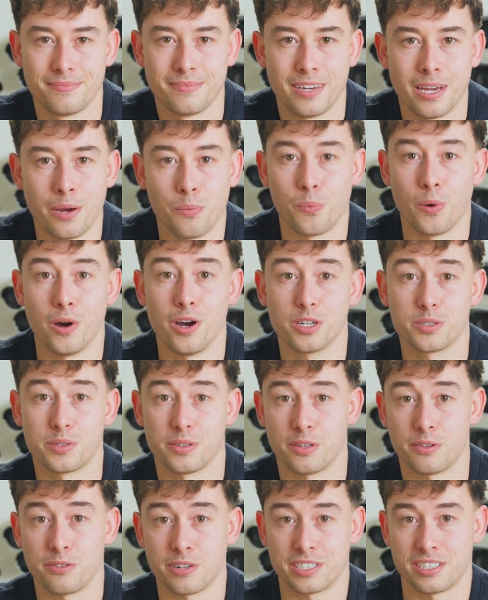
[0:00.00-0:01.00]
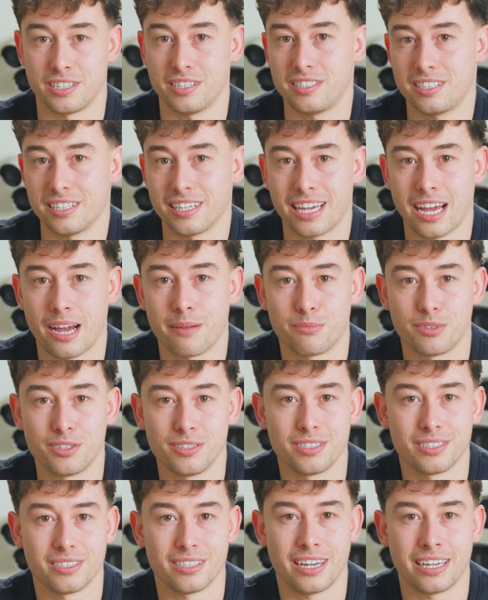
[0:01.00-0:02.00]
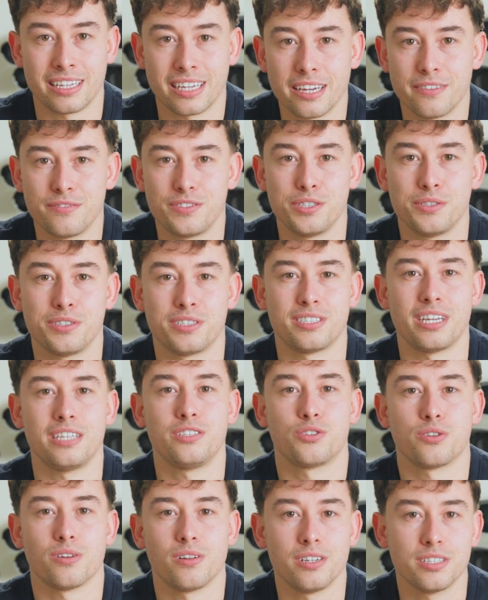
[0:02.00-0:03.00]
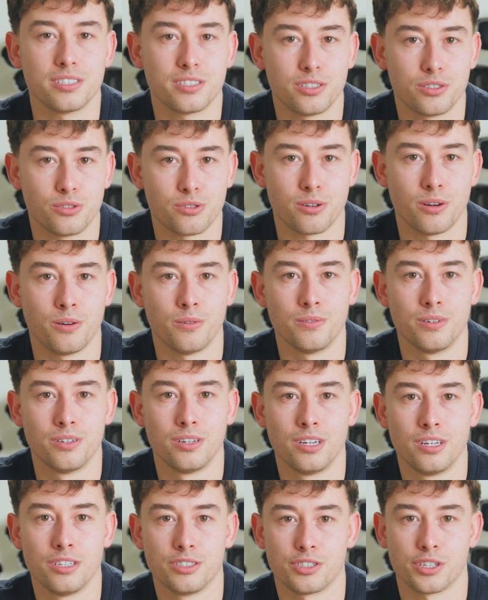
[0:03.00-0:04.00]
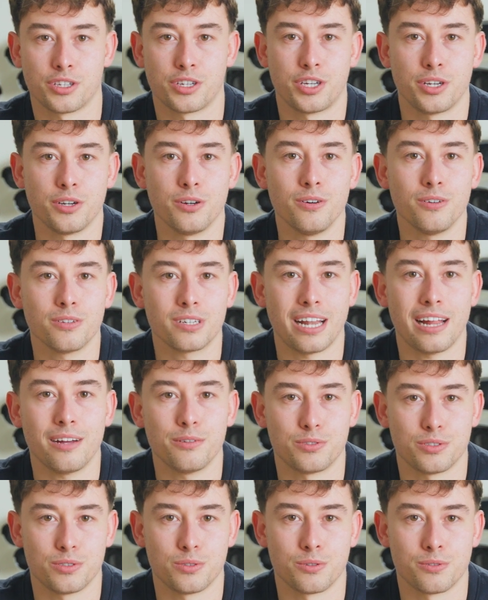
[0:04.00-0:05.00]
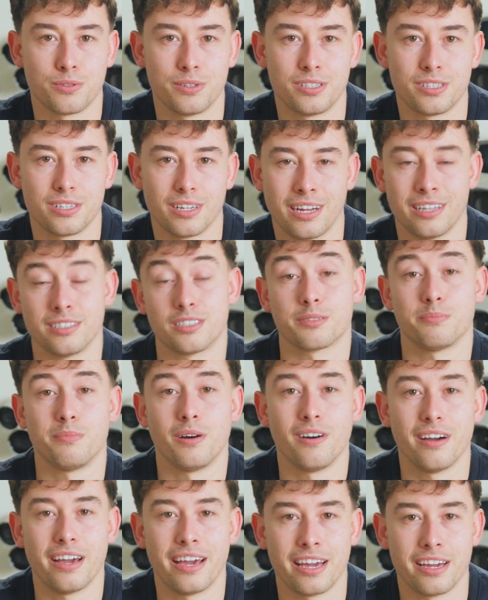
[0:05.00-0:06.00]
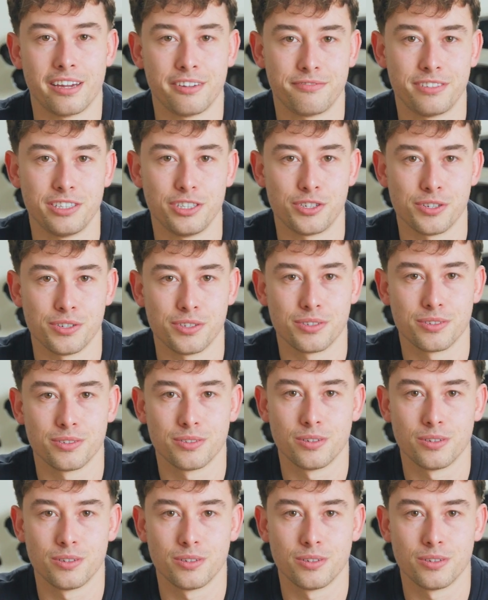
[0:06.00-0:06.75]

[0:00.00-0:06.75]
It works with your existing cameras and gives you centralized control, secure cloud storage, and smart AA features,